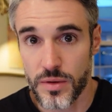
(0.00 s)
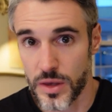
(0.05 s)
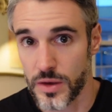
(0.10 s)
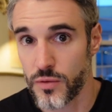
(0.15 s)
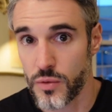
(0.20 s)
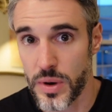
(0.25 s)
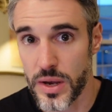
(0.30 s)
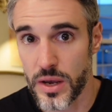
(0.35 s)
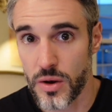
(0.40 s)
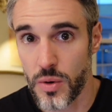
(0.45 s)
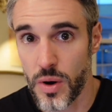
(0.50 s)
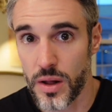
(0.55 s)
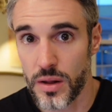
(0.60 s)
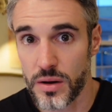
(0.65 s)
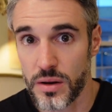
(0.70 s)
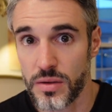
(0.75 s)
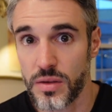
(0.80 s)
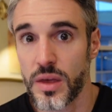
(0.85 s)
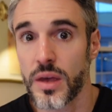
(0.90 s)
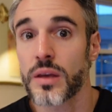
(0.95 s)
Give away
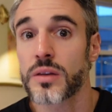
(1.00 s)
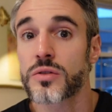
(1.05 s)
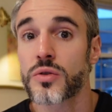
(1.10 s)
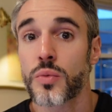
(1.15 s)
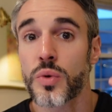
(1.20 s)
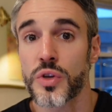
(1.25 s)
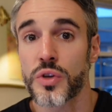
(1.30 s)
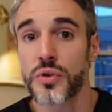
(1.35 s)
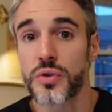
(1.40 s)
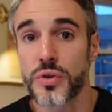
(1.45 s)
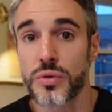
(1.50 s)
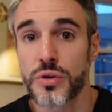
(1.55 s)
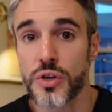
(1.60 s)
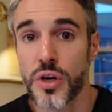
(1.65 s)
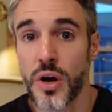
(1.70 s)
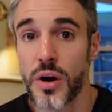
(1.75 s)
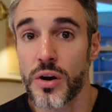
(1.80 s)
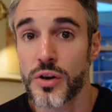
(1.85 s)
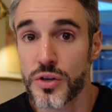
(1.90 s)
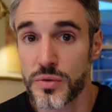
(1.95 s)
quality things. When you do
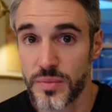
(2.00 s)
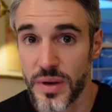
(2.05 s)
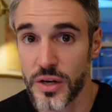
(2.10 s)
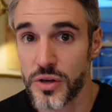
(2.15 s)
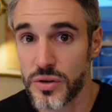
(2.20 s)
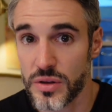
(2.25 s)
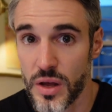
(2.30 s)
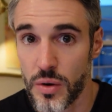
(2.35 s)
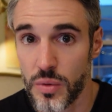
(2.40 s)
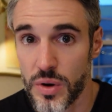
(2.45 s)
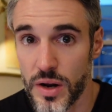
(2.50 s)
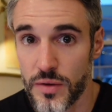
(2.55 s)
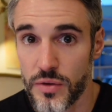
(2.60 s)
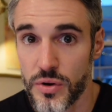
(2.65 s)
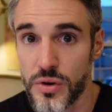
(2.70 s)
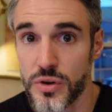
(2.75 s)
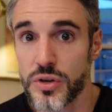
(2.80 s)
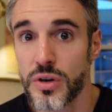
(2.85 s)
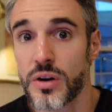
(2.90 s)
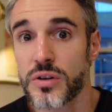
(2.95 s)
charge, make sure that whatever
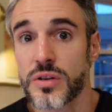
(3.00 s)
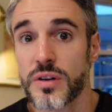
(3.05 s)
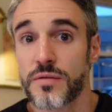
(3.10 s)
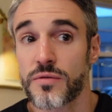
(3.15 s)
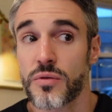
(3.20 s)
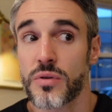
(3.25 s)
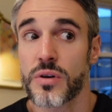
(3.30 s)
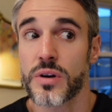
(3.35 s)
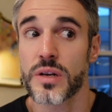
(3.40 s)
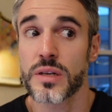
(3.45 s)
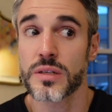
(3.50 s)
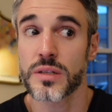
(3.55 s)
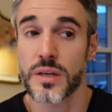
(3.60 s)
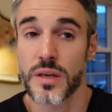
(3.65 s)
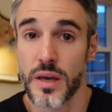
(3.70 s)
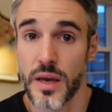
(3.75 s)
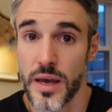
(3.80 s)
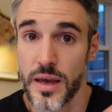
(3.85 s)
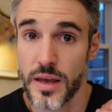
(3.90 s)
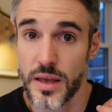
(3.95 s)
you're charging for
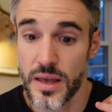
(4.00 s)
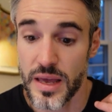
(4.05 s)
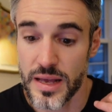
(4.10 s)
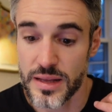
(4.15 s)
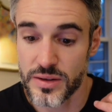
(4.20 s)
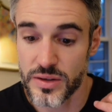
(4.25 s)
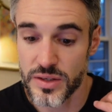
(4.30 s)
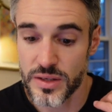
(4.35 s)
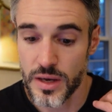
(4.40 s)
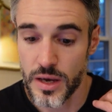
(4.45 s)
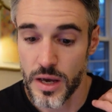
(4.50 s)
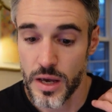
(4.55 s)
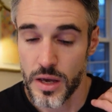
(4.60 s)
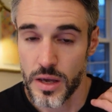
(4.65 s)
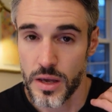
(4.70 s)
it's